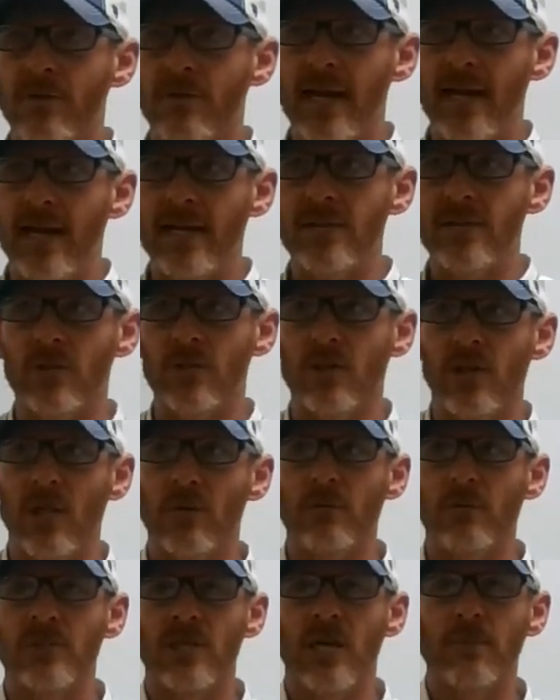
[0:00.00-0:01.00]
has the
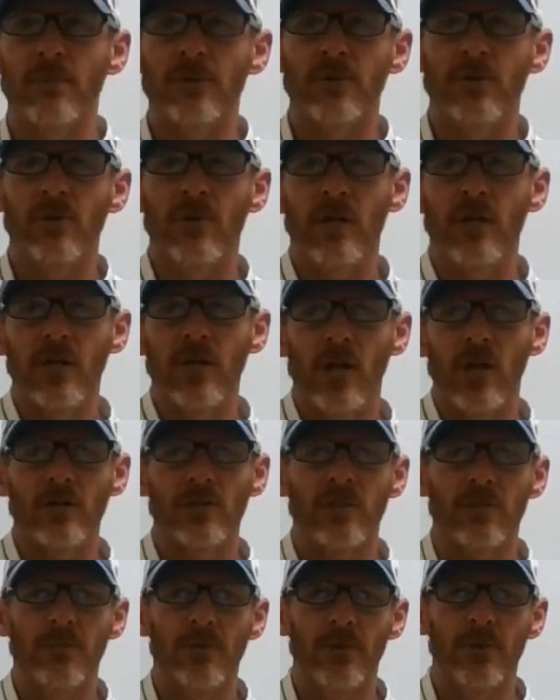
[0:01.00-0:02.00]
lowest opportunity
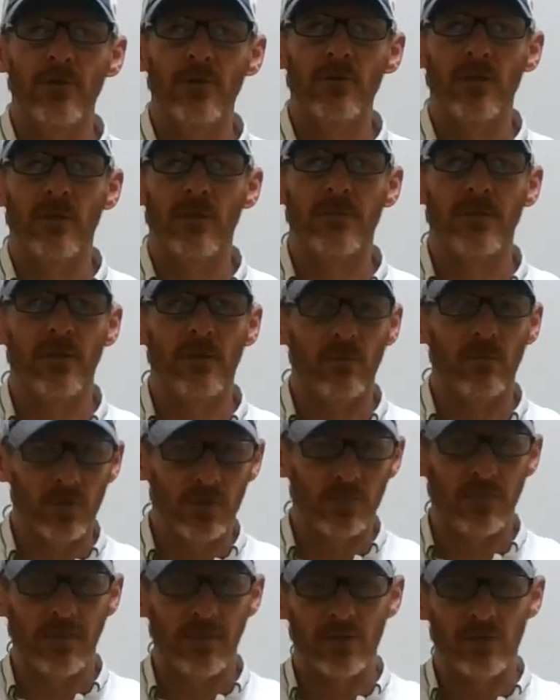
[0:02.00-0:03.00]
cost to produce something will
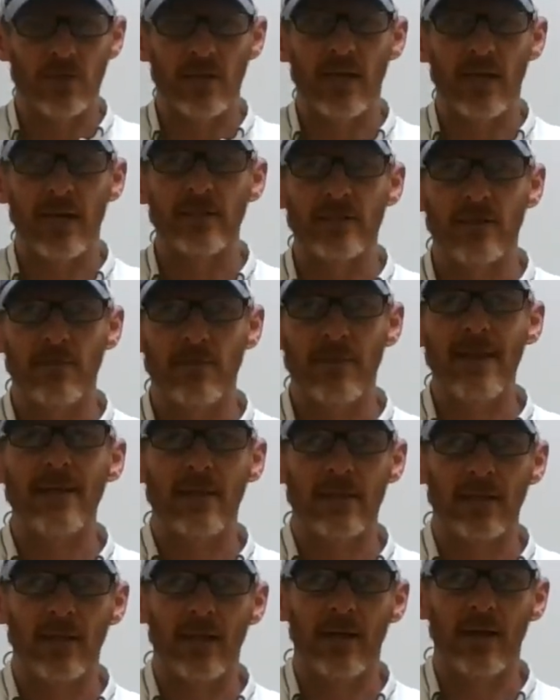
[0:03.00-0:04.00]
specialize in
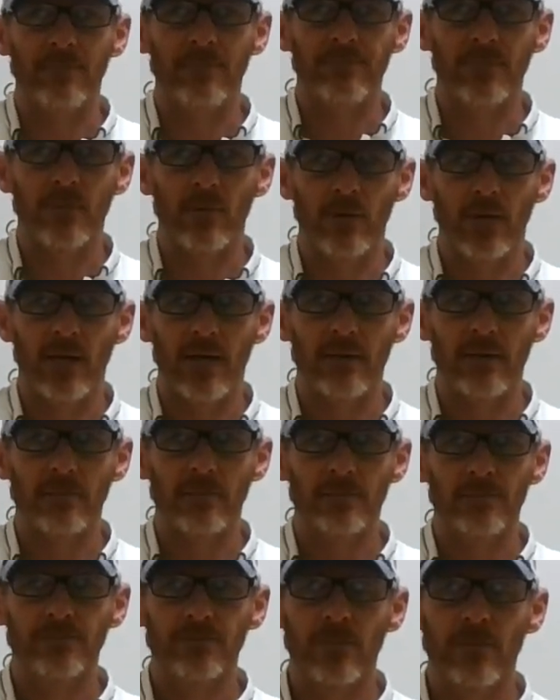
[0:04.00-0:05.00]
making that, okay?
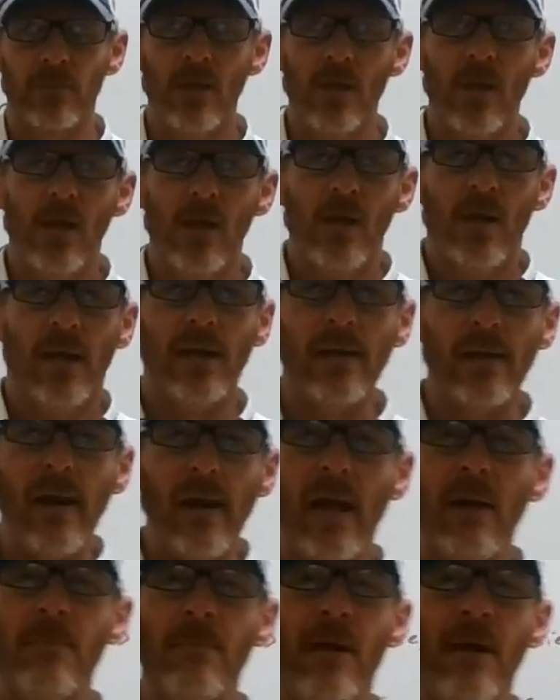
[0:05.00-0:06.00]
And
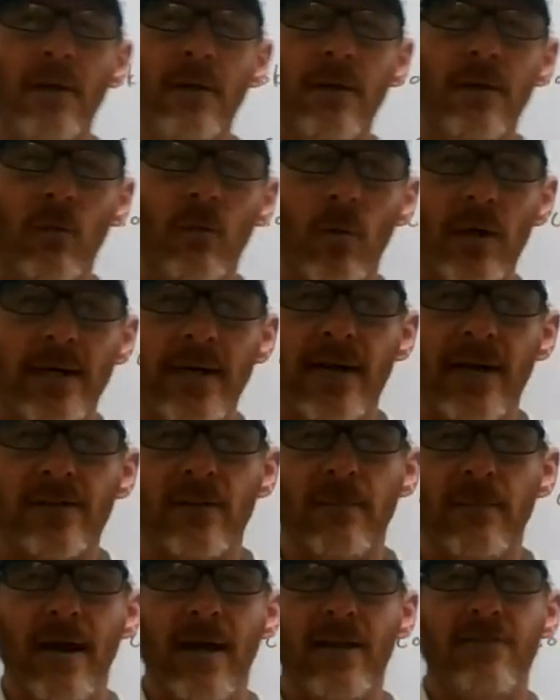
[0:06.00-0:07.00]
I'm not going to work out the
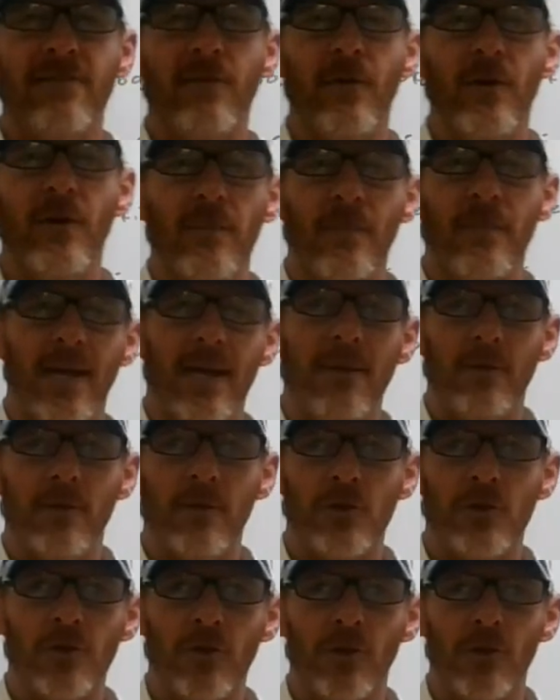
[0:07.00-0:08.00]
math for you, but I'm going to
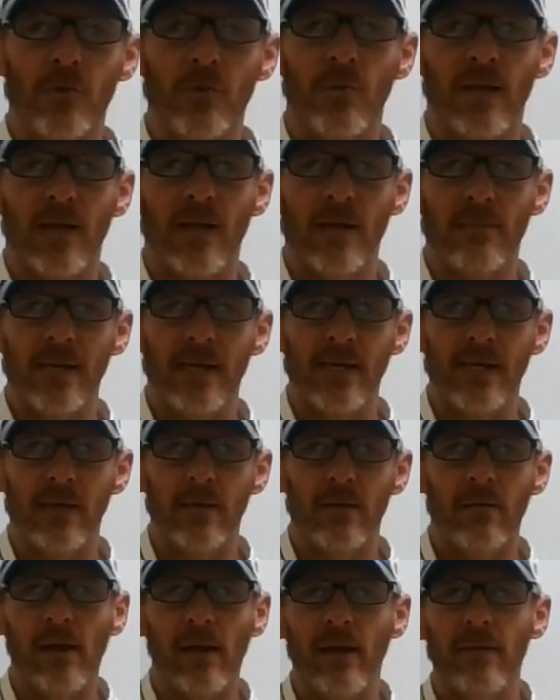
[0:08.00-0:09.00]
show you what I
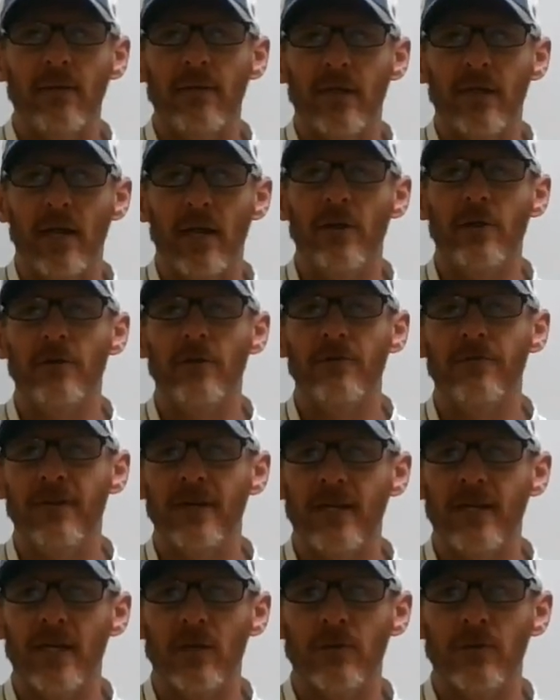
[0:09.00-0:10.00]
mean, and then the other
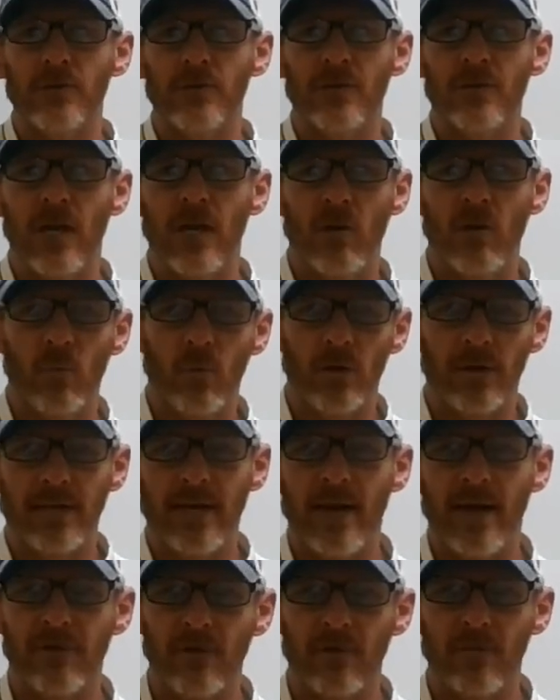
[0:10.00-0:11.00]
videos I'll work
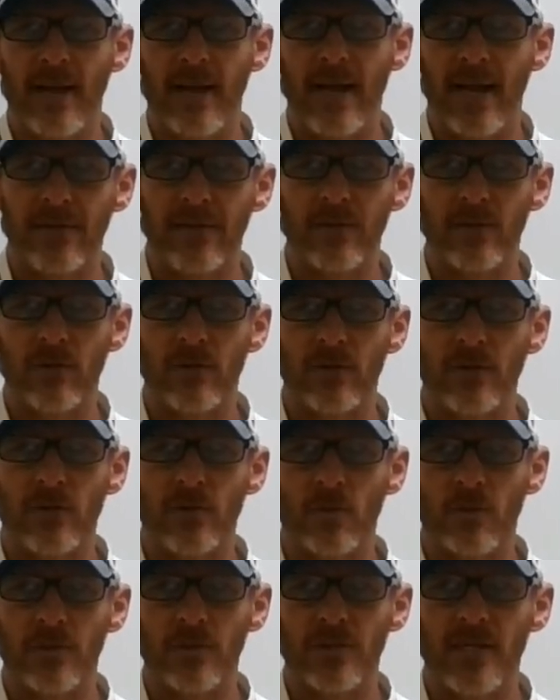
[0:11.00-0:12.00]
out the math and you can
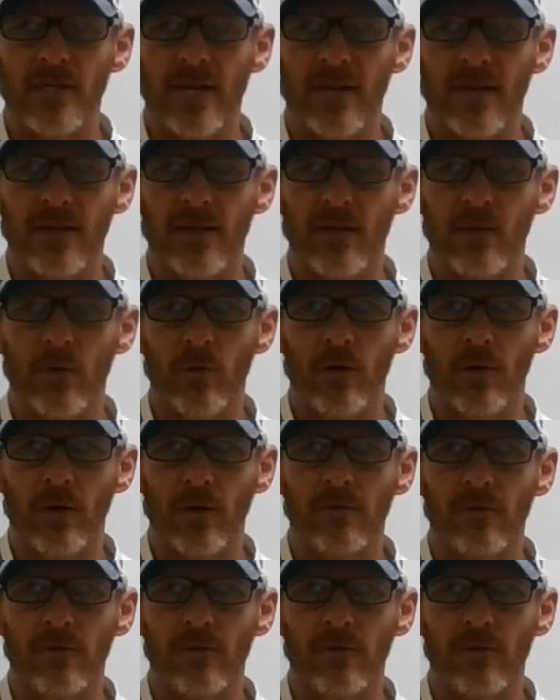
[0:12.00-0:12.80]
sort of see how that works.